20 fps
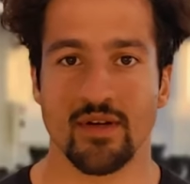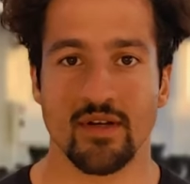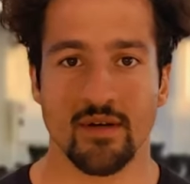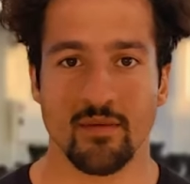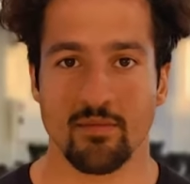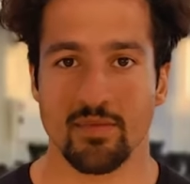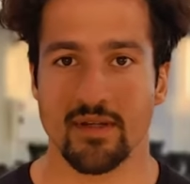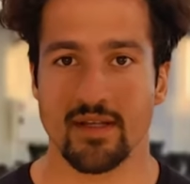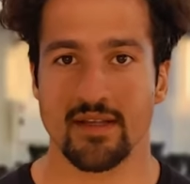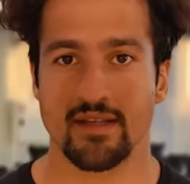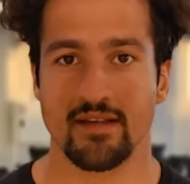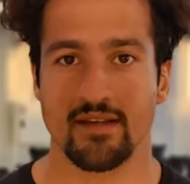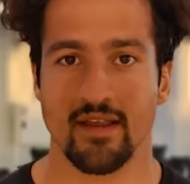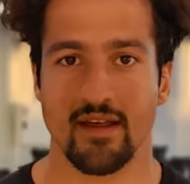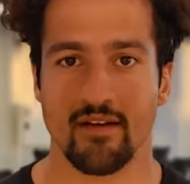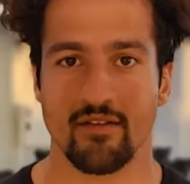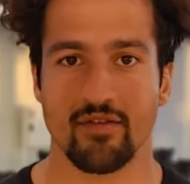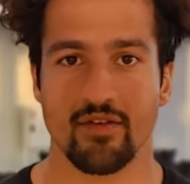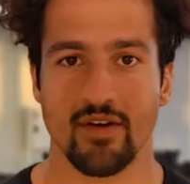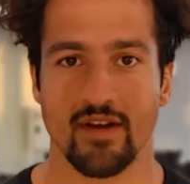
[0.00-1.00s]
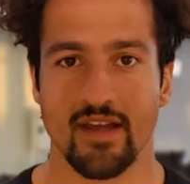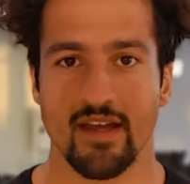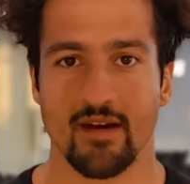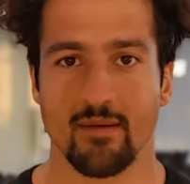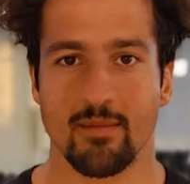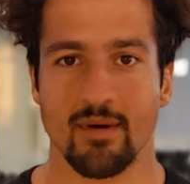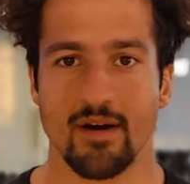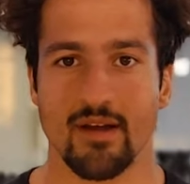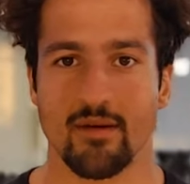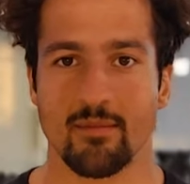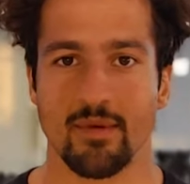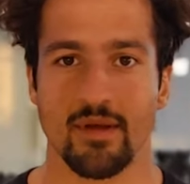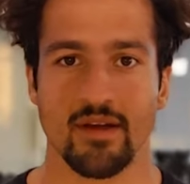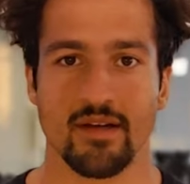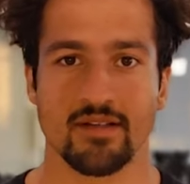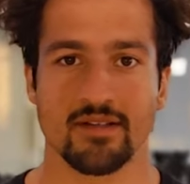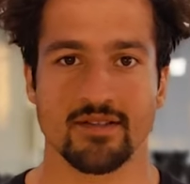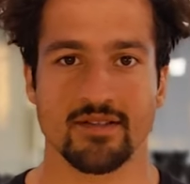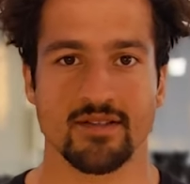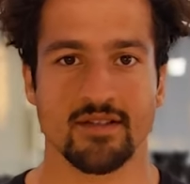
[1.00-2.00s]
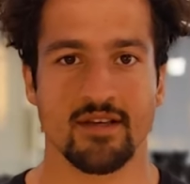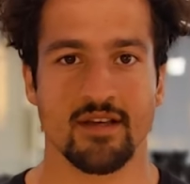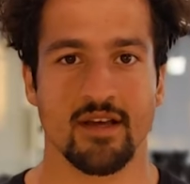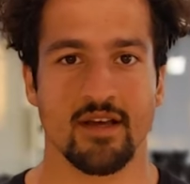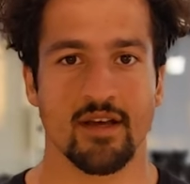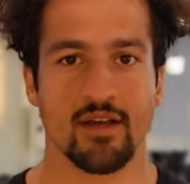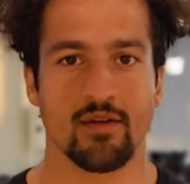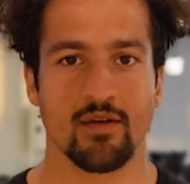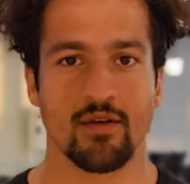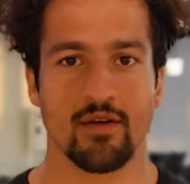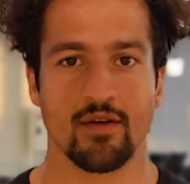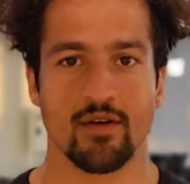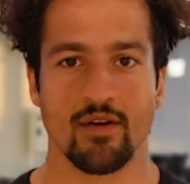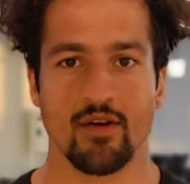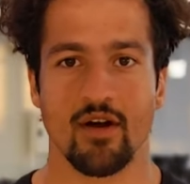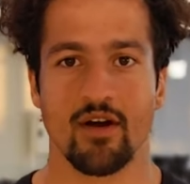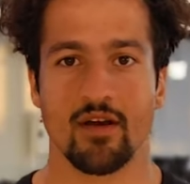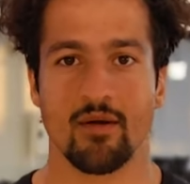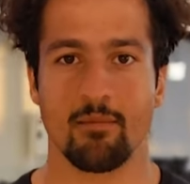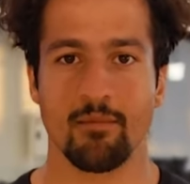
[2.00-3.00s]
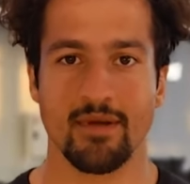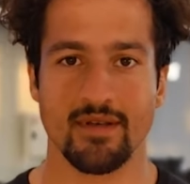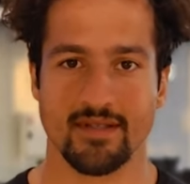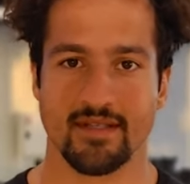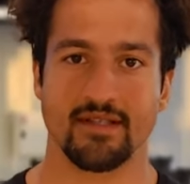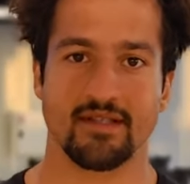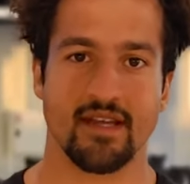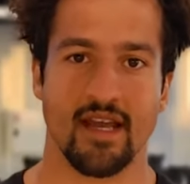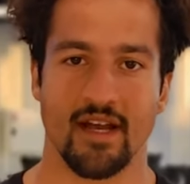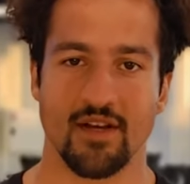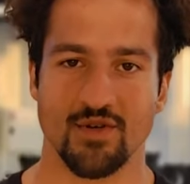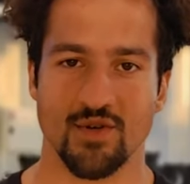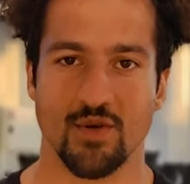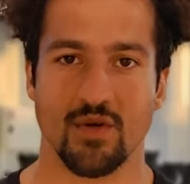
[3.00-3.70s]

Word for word: completely like forget about it because you're on a busy schedule.